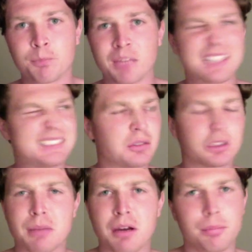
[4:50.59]
I still
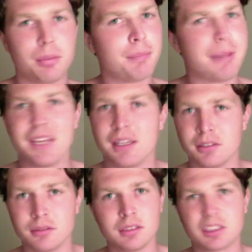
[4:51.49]
smell
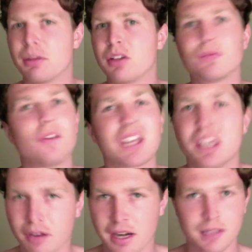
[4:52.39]
bacon. It smells fucking
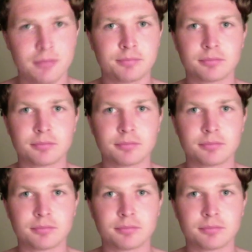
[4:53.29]
great.